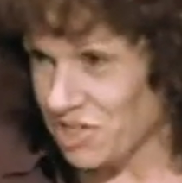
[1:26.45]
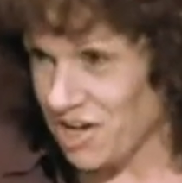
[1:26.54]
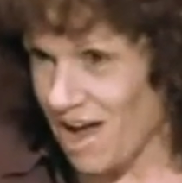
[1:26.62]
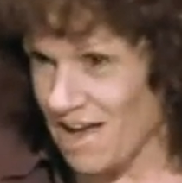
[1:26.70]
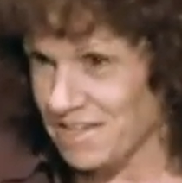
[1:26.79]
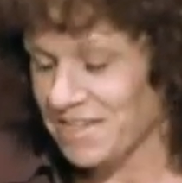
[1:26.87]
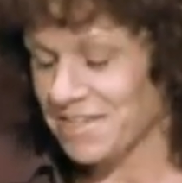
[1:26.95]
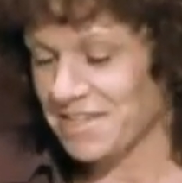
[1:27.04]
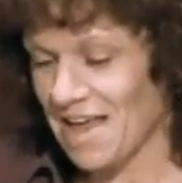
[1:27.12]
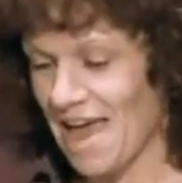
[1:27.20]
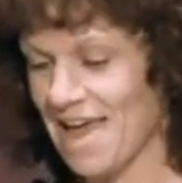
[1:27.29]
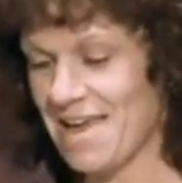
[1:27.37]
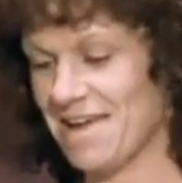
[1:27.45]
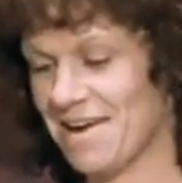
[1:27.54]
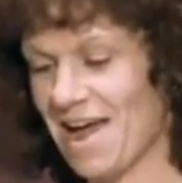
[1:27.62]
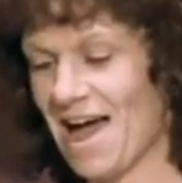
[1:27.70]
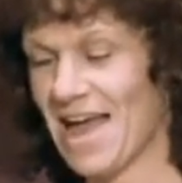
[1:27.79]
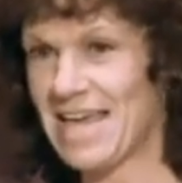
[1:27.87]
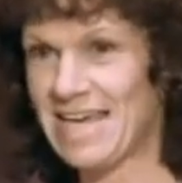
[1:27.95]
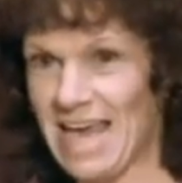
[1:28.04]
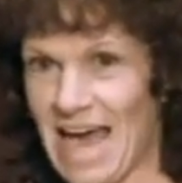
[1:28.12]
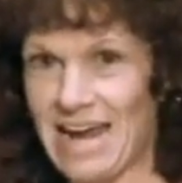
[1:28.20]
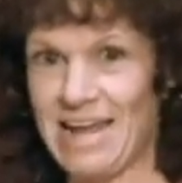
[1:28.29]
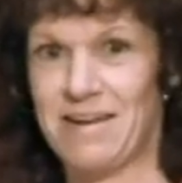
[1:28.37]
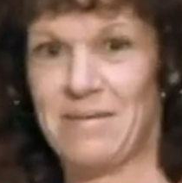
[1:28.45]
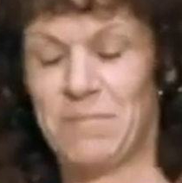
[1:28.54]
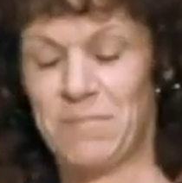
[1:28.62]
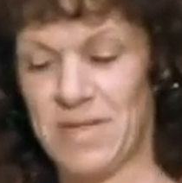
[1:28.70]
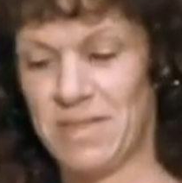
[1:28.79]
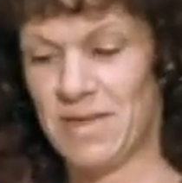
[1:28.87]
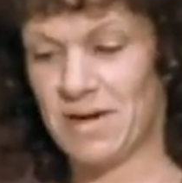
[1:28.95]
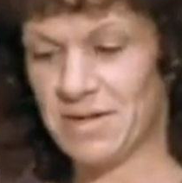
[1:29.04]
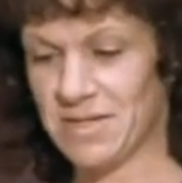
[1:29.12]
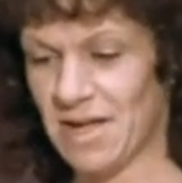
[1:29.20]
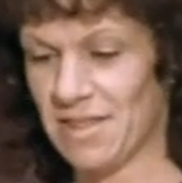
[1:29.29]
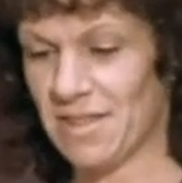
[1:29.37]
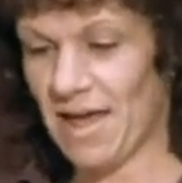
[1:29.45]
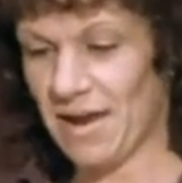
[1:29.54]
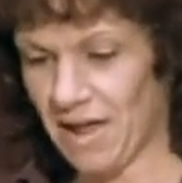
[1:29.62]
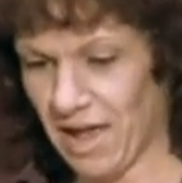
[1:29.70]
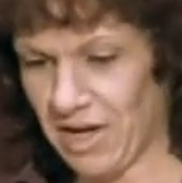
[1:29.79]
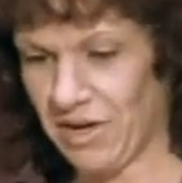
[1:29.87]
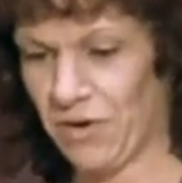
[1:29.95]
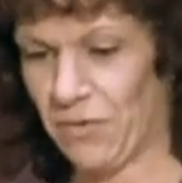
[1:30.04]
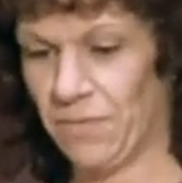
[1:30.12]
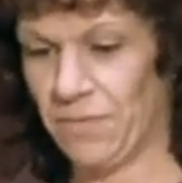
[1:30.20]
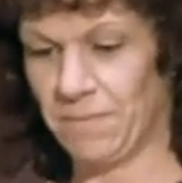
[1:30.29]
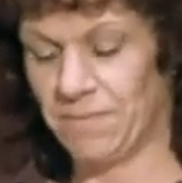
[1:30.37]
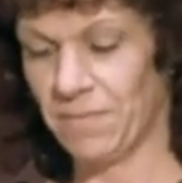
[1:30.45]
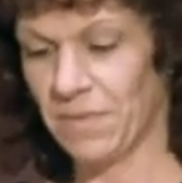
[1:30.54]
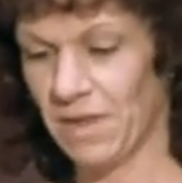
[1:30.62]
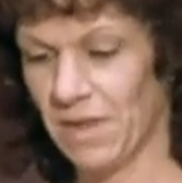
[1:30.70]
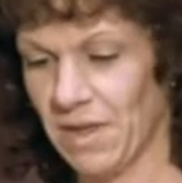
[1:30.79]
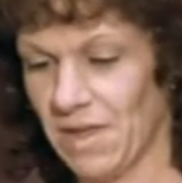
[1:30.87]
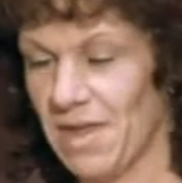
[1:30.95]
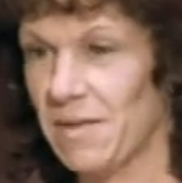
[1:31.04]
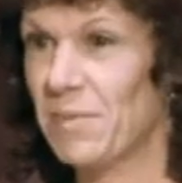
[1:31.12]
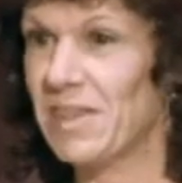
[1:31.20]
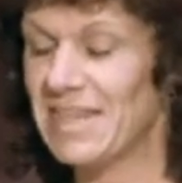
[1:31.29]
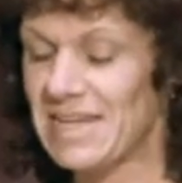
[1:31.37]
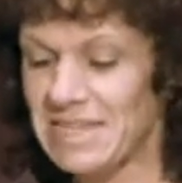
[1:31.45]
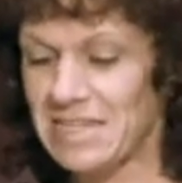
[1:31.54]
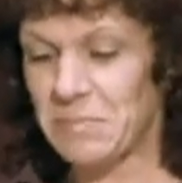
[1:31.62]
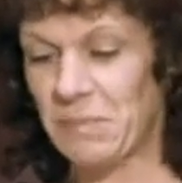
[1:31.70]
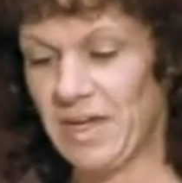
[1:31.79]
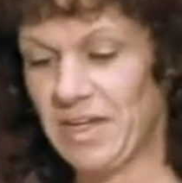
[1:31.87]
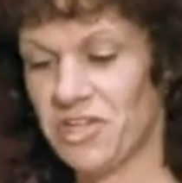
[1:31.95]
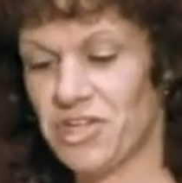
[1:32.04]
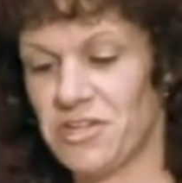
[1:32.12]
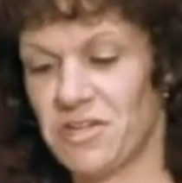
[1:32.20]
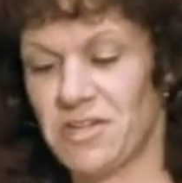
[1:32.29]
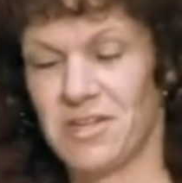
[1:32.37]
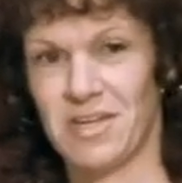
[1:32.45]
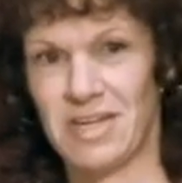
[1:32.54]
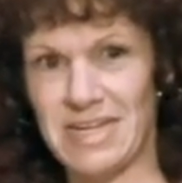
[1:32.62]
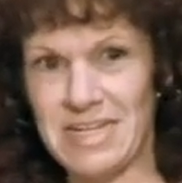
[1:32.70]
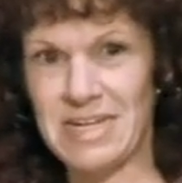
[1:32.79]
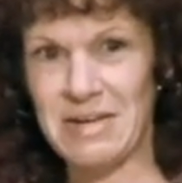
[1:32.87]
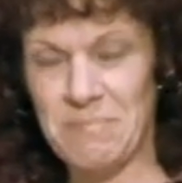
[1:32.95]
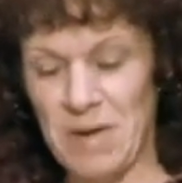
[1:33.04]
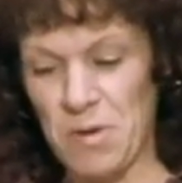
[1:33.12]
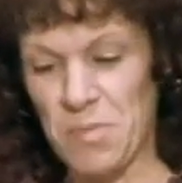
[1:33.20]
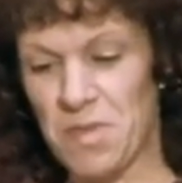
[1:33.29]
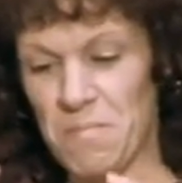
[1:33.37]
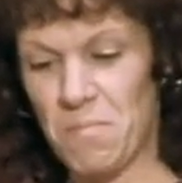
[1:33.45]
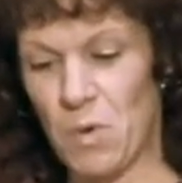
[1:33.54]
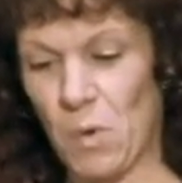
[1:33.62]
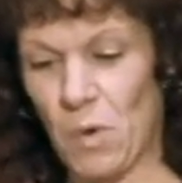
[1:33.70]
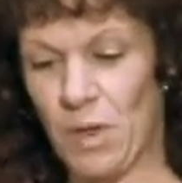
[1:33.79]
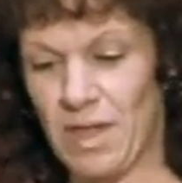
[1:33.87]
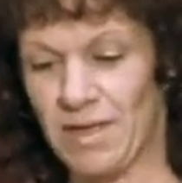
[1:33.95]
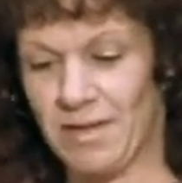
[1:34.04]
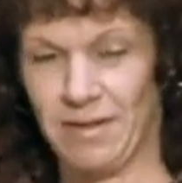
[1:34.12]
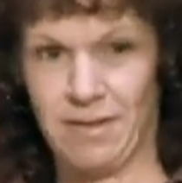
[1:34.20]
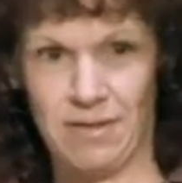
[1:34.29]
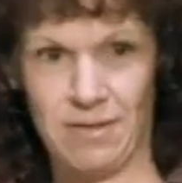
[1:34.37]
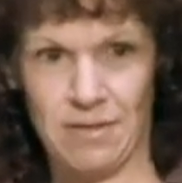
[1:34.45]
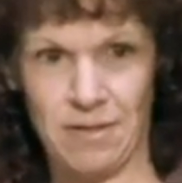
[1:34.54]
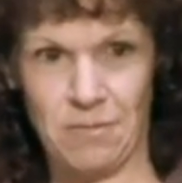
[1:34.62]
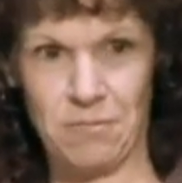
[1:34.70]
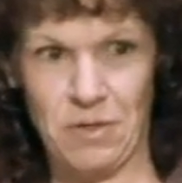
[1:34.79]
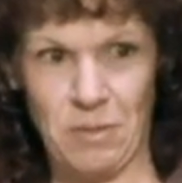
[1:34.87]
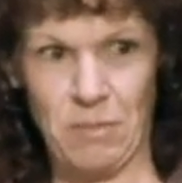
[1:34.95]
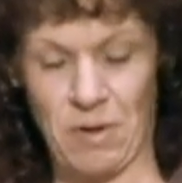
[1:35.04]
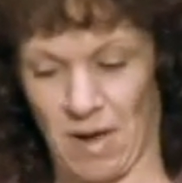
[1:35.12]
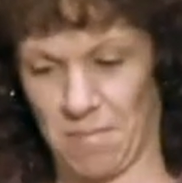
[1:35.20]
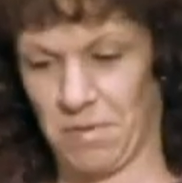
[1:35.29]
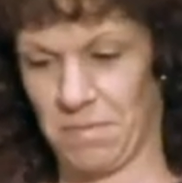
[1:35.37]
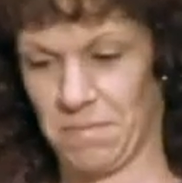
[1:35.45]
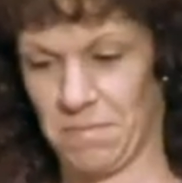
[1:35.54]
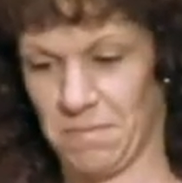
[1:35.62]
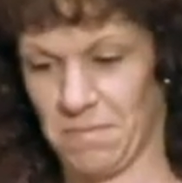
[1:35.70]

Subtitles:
Just saying, I get it. Been there, done that, I know. But this speech, it isn't about the molehill of the real problem.